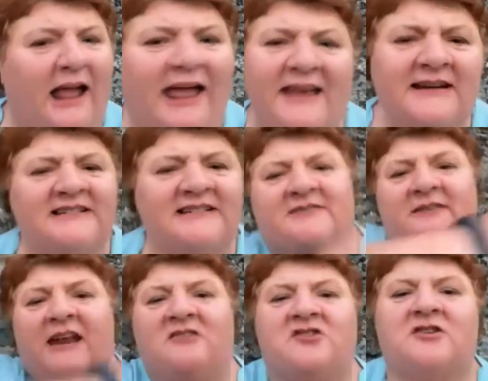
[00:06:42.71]
and I
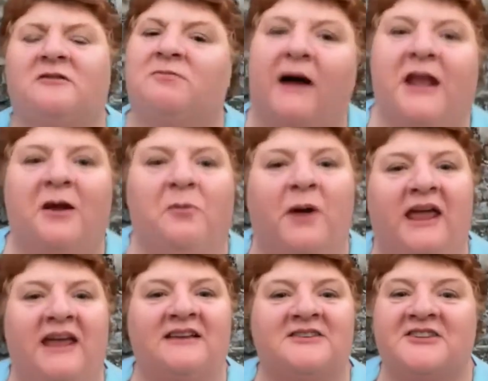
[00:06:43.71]
straight took my
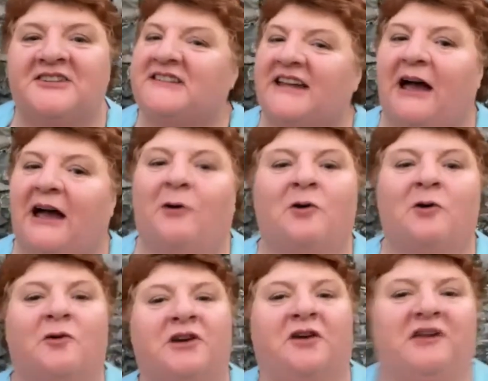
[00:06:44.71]
way to the
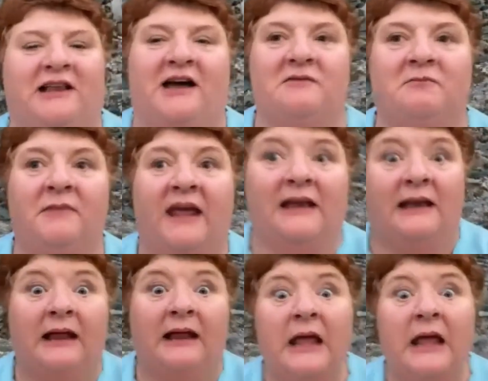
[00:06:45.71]
town of Clonmel.